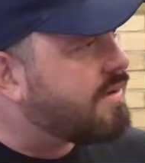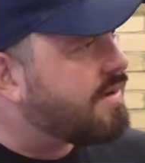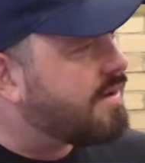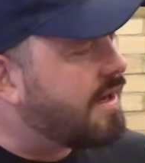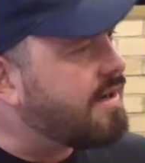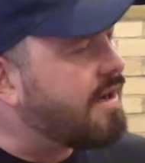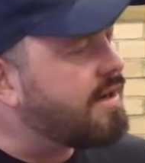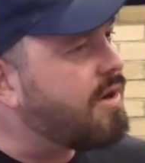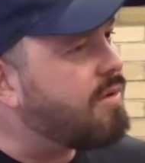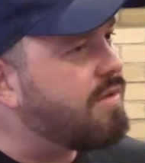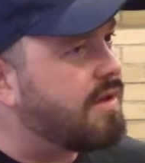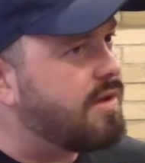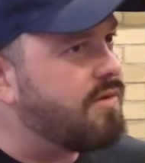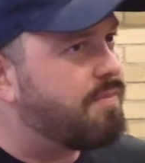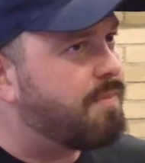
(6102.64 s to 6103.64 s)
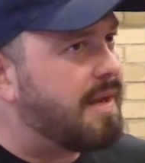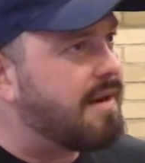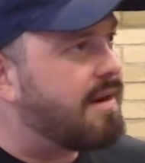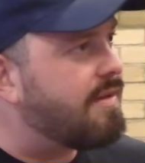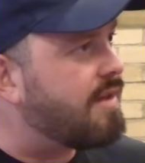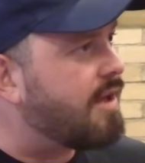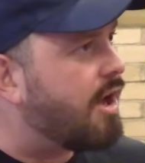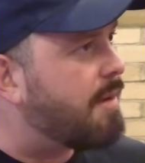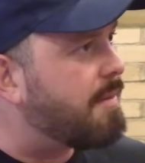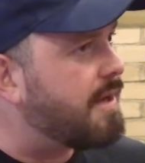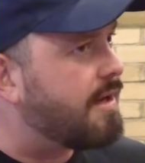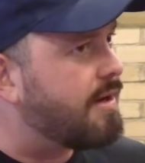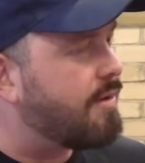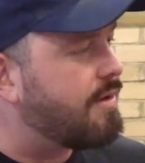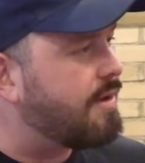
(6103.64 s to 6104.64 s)
I know that you've been in the
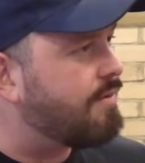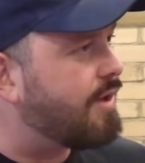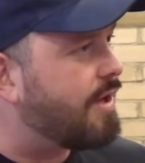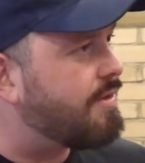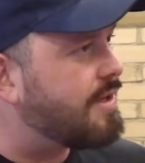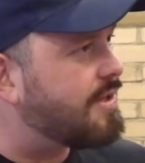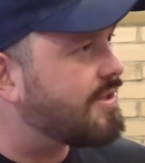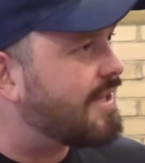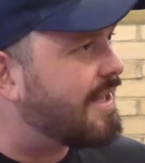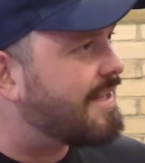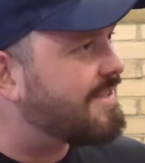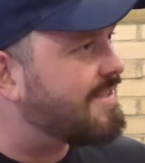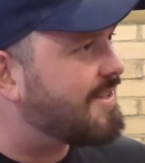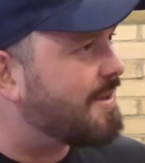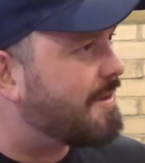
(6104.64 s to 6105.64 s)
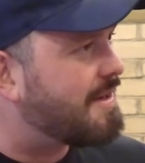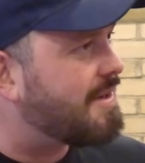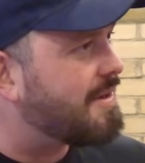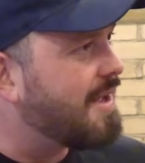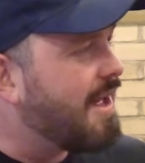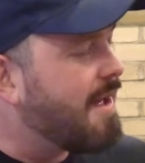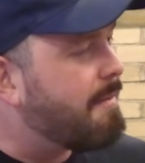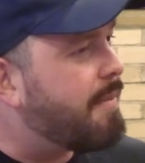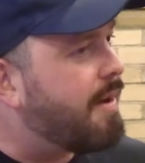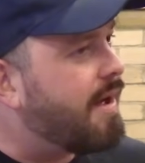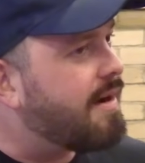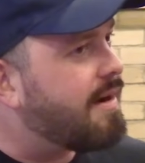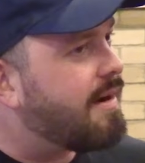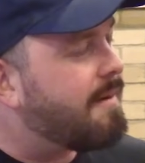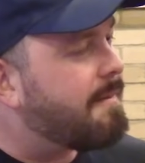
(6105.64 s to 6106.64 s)
army. I know that you've done these things, I know.
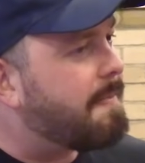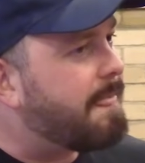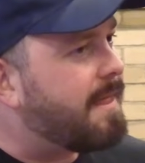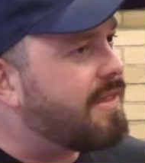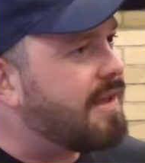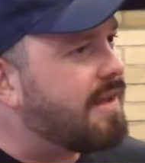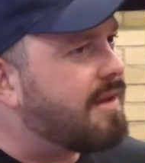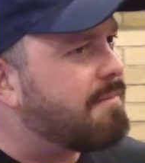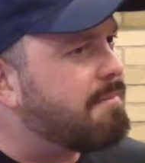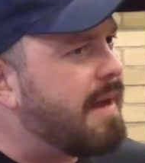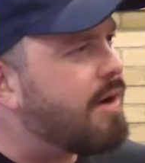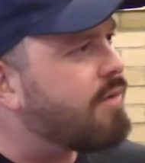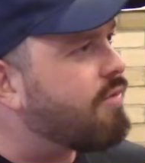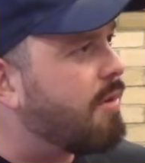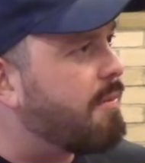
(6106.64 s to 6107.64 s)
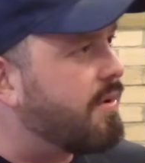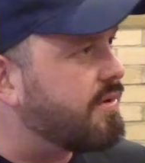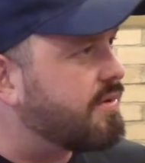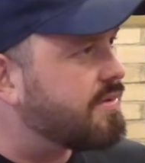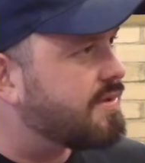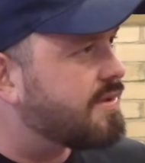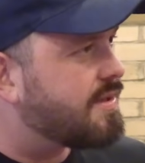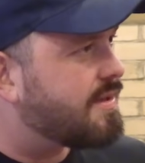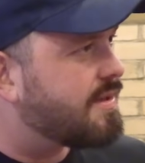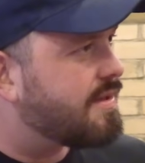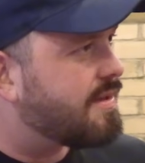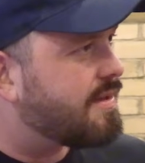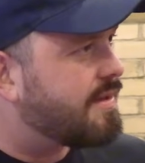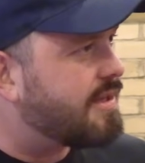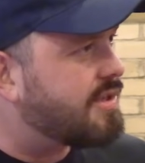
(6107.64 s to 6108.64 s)
But I think male role
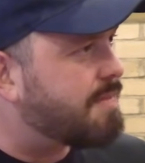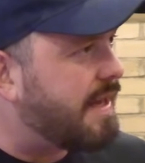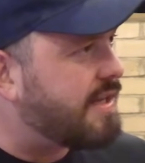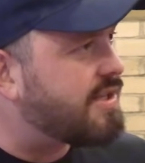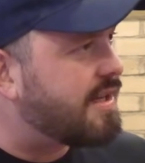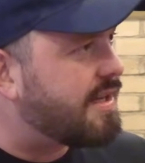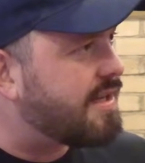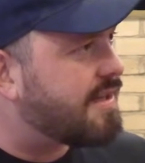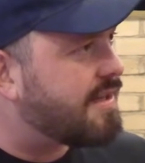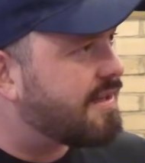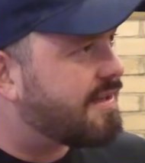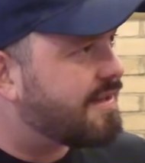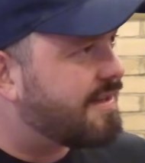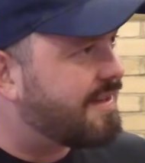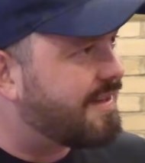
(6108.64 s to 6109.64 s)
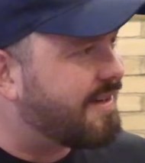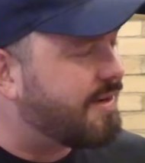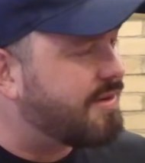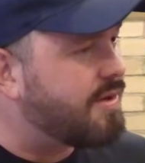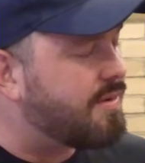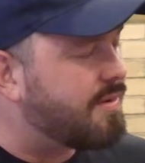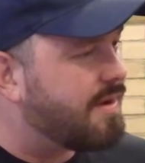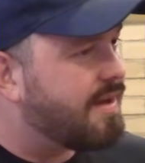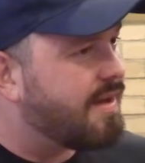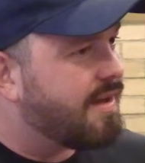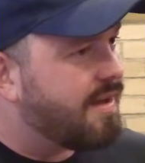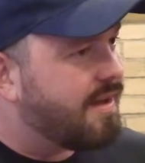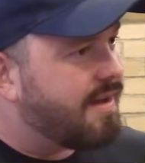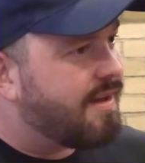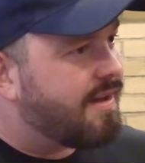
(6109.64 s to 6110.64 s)
models, especially,
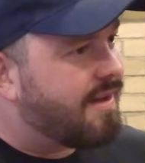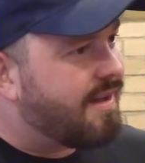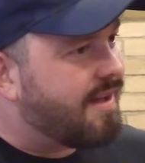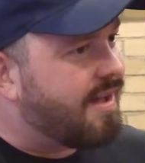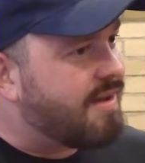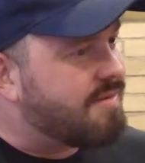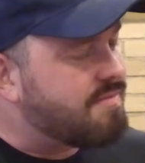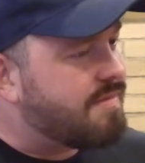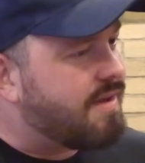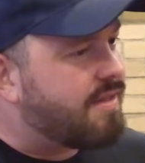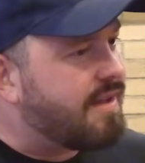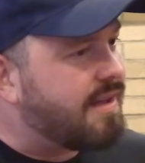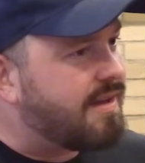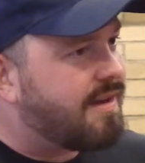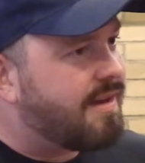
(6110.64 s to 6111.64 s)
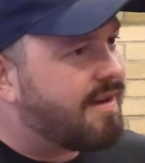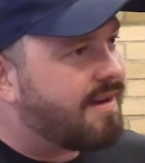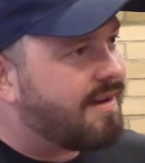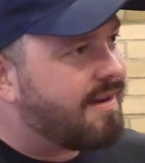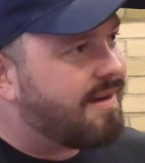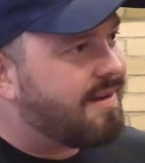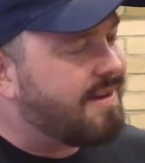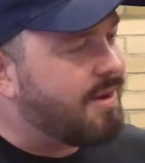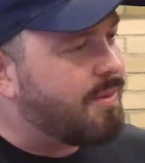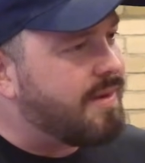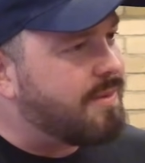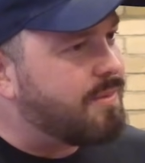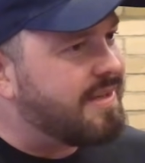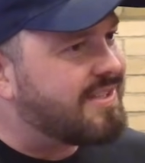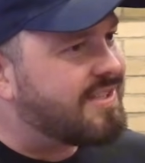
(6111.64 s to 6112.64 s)
I think...
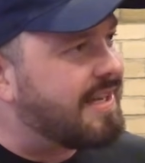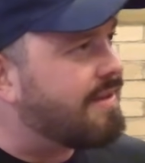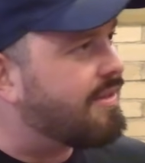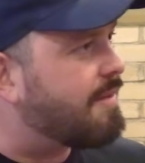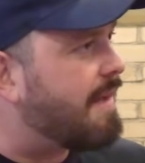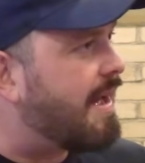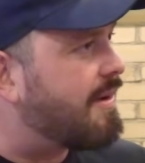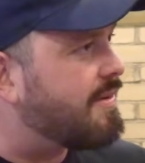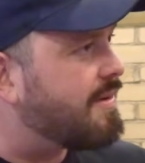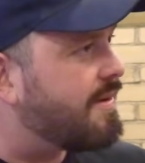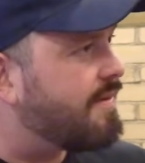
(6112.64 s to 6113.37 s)
we seek them out.